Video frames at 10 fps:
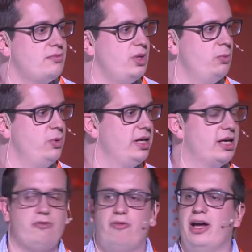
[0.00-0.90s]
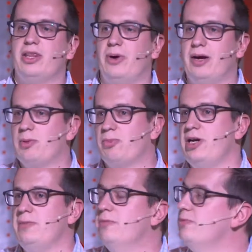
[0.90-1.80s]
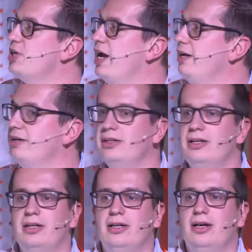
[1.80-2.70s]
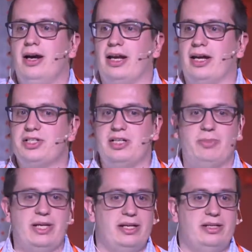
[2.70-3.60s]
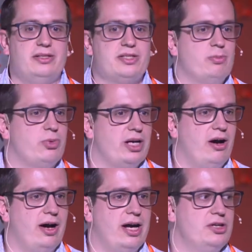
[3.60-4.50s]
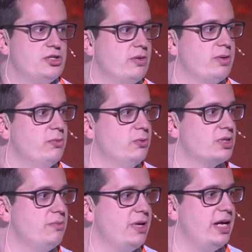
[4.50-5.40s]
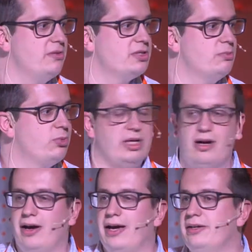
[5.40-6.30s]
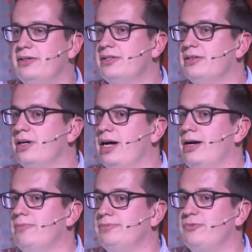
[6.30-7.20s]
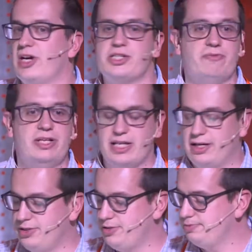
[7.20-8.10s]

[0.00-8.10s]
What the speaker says: we can go right the way up the premium chain and actually be in some pretty high-end shopping malls competing with some pretty high-end fashion retailers.